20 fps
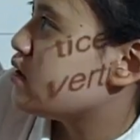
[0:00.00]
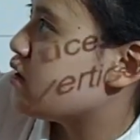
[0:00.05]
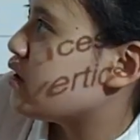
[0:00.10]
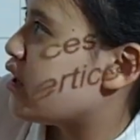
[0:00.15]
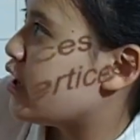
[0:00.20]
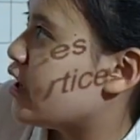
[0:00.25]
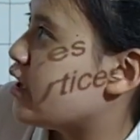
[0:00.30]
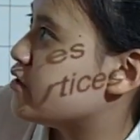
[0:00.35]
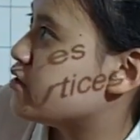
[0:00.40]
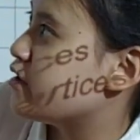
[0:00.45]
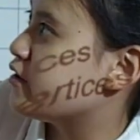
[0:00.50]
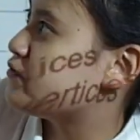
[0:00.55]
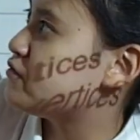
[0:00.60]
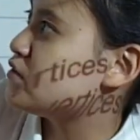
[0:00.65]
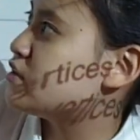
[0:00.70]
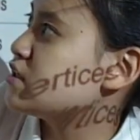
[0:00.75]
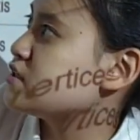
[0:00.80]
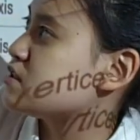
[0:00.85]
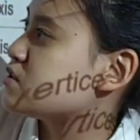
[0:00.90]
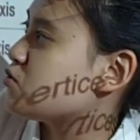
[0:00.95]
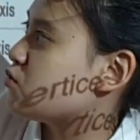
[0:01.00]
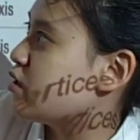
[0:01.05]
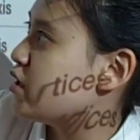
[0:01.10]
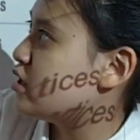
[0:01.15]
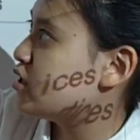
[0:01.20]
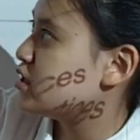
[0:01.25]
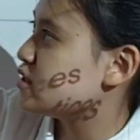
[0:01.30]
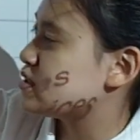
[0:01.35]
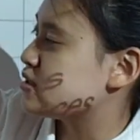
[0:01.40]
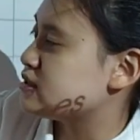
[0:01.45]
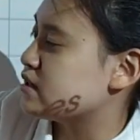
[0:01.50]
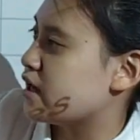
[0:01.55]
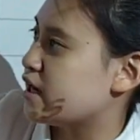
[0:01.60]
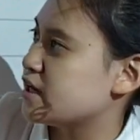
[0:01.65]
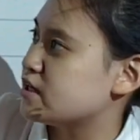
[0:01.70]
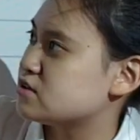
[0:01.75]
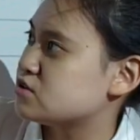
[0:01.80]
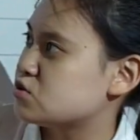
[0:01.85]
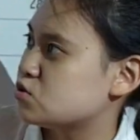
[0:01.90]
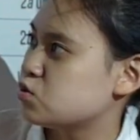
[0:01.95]
And if the square is
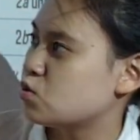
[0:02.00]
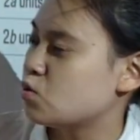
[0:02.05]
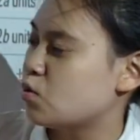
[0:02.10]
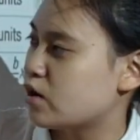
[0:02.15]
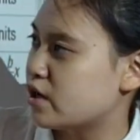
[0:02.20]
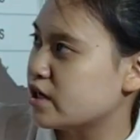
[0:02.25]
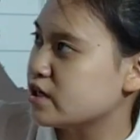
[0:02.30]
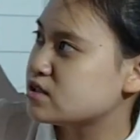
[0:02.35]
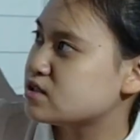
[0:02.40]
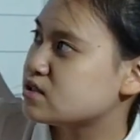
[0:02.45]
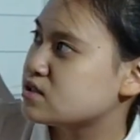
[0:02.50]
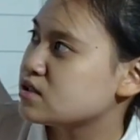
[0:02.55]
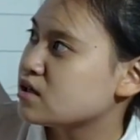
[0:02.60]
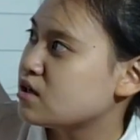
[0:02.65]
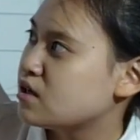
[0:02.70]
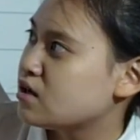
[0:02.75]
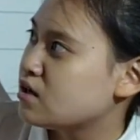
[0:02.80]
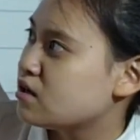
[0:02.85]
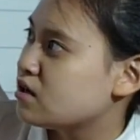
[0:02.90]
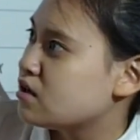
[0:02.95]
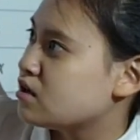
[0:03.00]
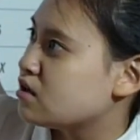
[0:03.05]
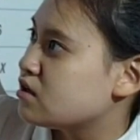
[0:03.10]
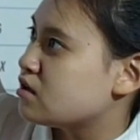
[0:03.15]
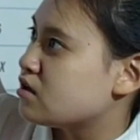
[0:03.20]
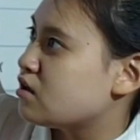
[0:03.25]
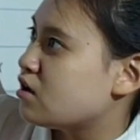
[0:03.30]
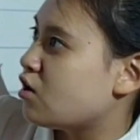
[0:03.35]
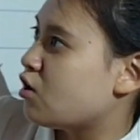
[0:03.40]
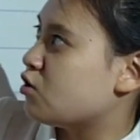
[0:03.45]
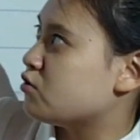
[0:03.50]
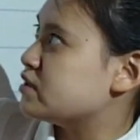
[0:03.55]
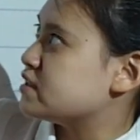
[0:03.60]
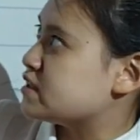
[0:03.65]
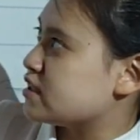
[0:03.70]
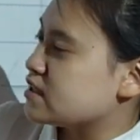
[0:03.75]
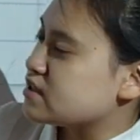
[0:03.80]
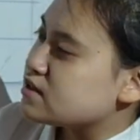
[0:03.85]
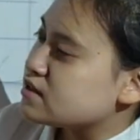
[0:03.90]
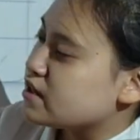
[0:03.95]
like towards
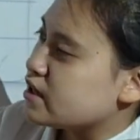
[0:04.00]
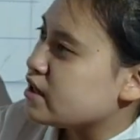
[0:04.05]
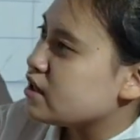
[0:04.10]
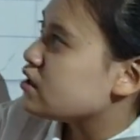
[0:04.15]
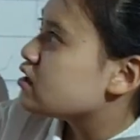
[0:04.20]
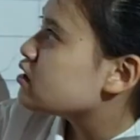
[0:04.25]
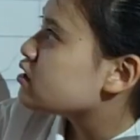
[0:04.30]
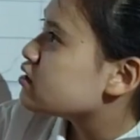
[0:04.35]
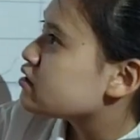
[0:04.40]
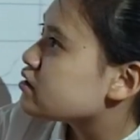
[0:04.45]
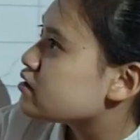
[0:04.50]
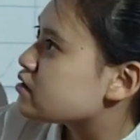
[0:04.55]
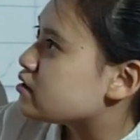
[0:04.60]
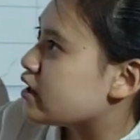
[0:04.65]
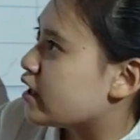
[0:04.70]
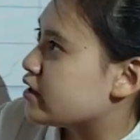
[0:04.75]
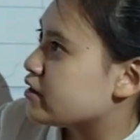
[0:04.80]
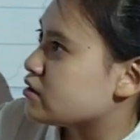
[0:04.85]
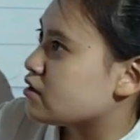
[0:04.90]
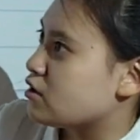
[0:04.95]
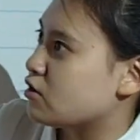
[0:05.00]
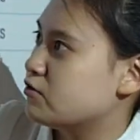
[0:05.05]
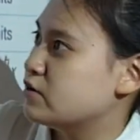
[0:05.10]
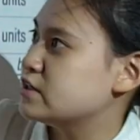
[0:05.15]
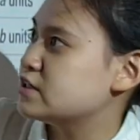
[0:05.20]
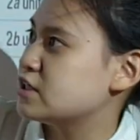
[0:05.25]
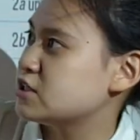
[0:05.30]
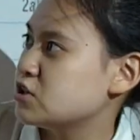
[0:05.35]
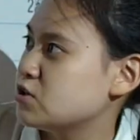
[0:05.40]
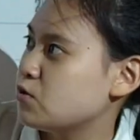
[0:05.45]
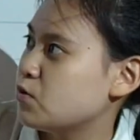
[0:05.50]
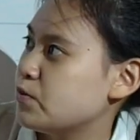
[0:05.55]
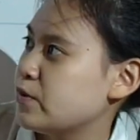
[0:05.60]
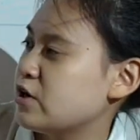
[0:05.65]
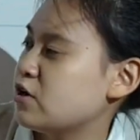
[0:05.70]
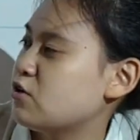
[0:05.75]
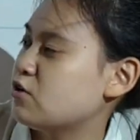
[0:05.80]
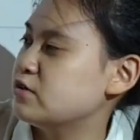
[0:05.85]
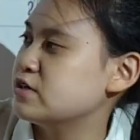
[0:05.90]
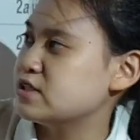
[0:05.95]
horizontally, then the orientation will be
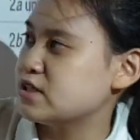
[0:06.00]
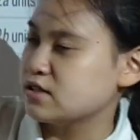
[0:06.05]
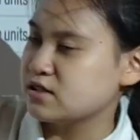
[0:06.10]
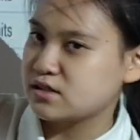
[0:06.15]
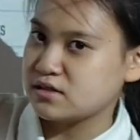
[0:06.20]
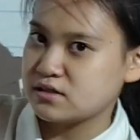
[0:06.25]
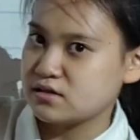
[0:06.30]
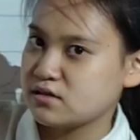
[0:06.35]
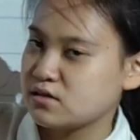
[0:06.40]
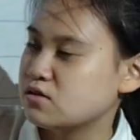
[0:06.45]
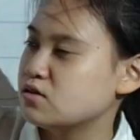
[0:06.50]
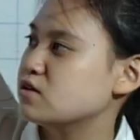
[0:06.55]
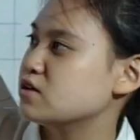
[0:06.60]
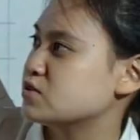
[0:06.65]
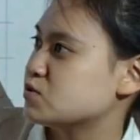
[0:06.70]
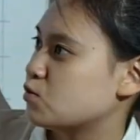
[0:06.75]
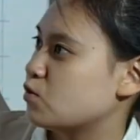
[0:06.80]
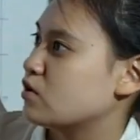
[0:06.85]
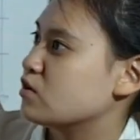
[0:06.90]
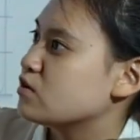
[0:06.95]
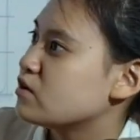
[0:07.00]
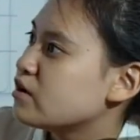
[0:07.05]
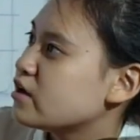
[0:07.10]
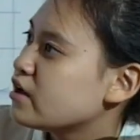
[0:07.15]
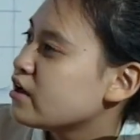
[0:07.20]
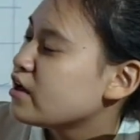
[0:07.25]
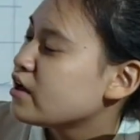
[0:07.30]
horizontal as well.